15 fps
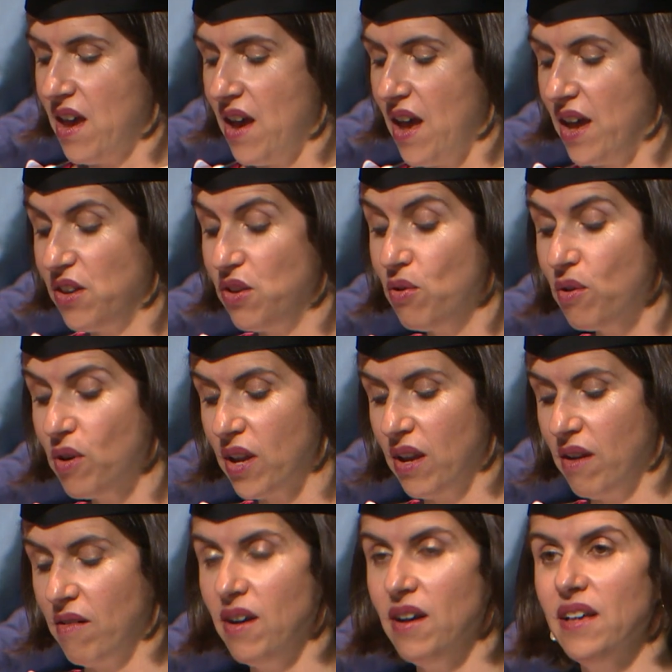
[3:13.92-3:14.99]
And your
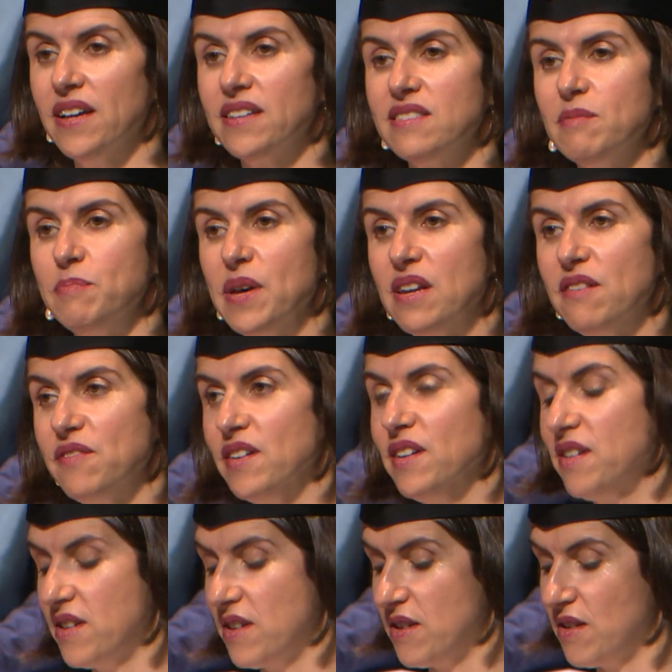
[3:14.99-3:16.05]
era has the
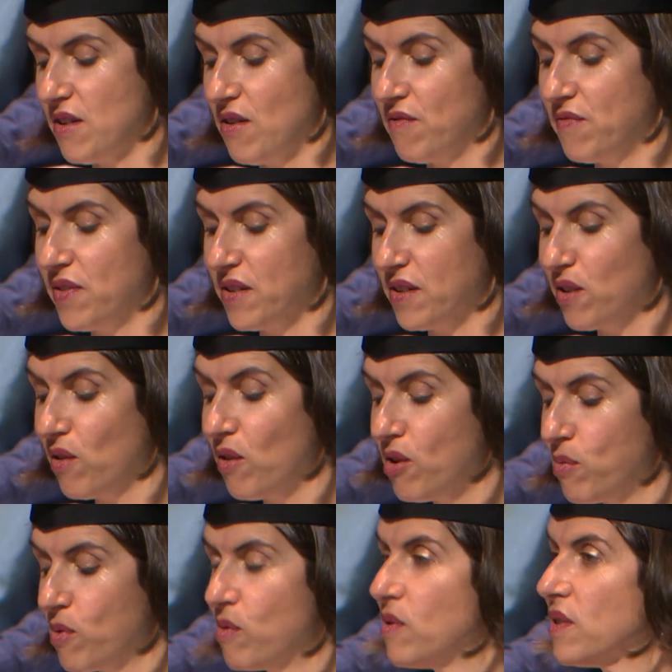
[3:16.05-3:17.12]
benefit of the
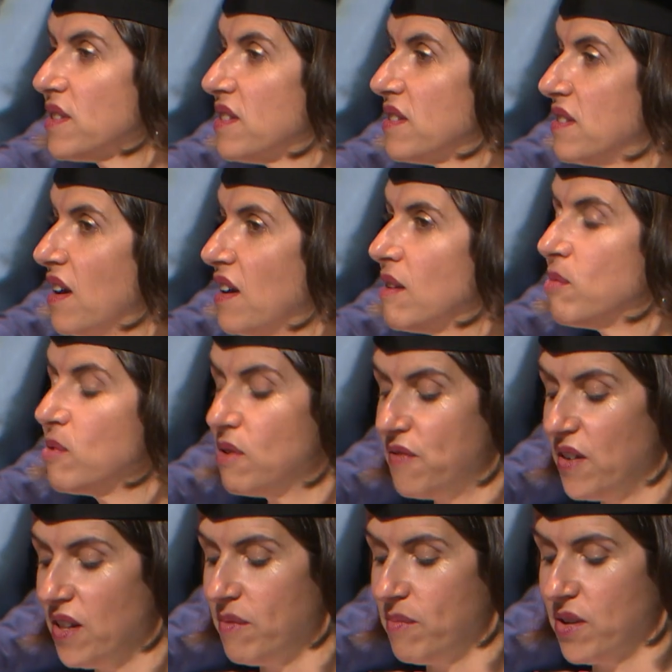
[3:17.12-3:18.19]
Global Sustainable
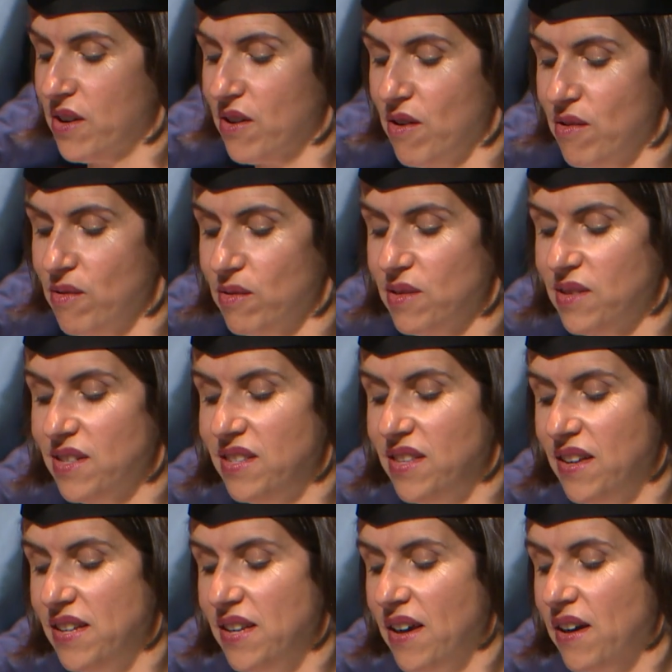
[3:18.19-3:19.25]
Development Goals
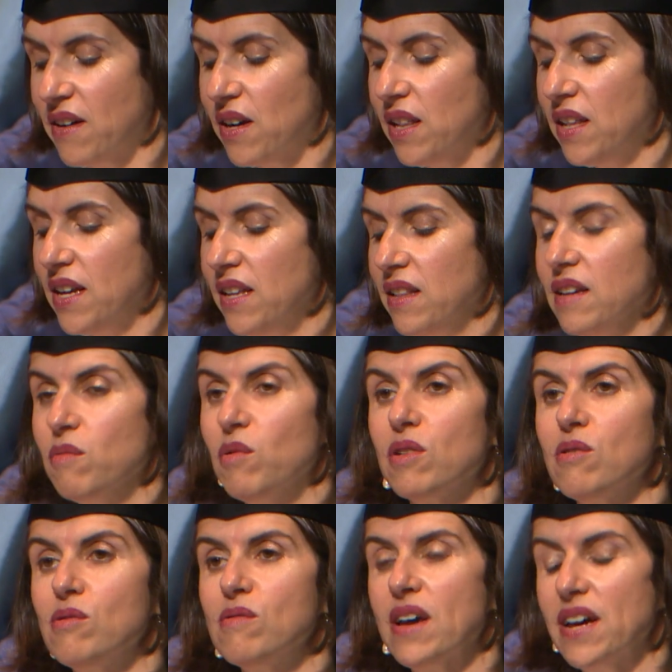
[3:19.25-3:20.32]
setting out clearly what
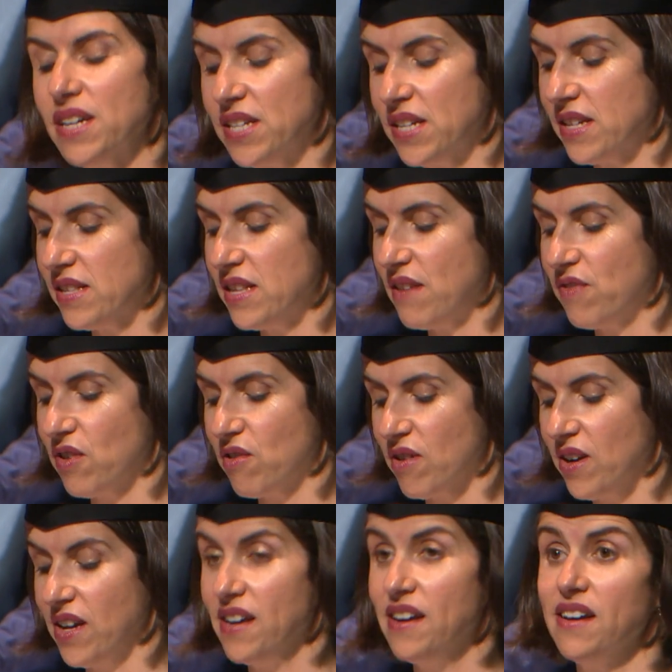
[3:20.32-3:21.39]
all nations have
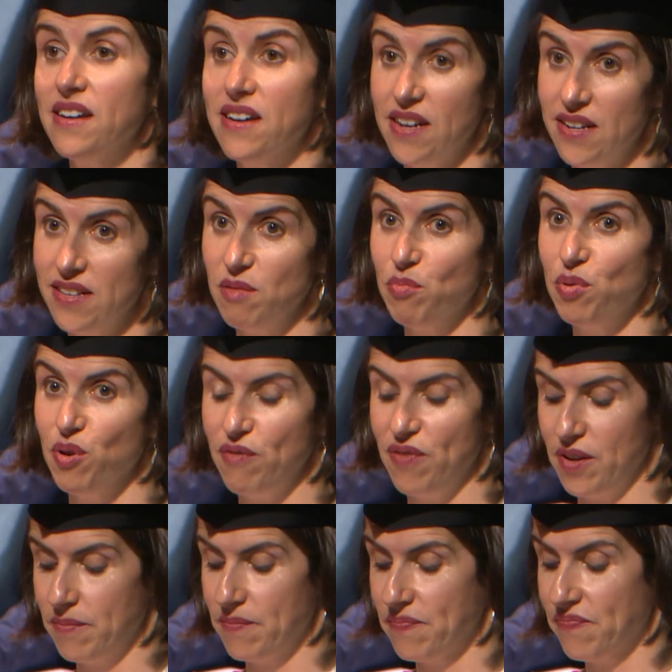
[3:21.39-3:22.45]
agreed needs
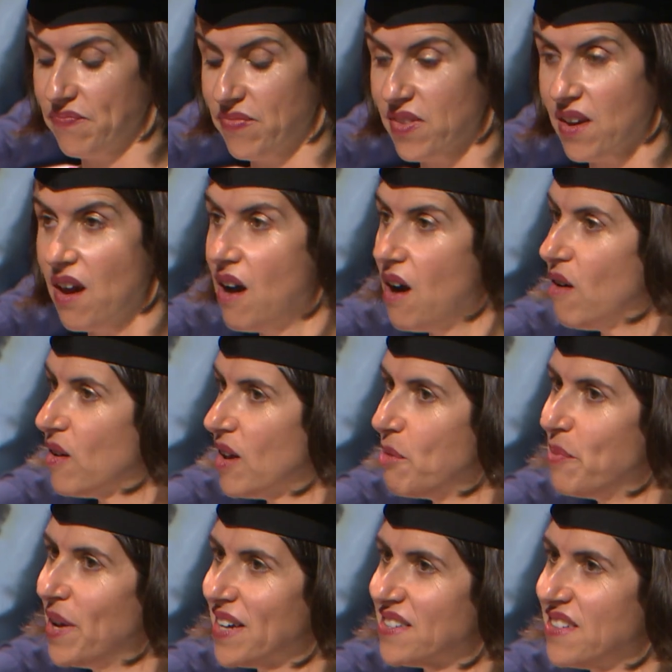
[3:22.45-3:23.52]
improving. I'll come
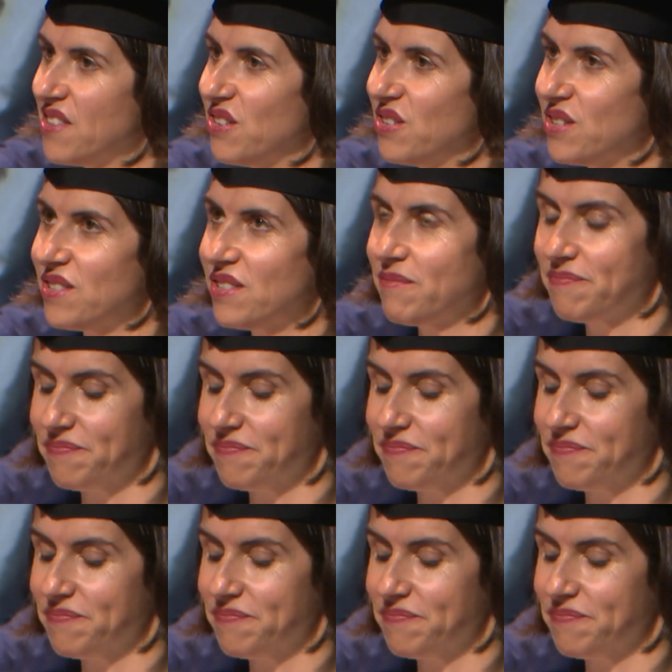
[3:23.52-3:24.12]
back to those.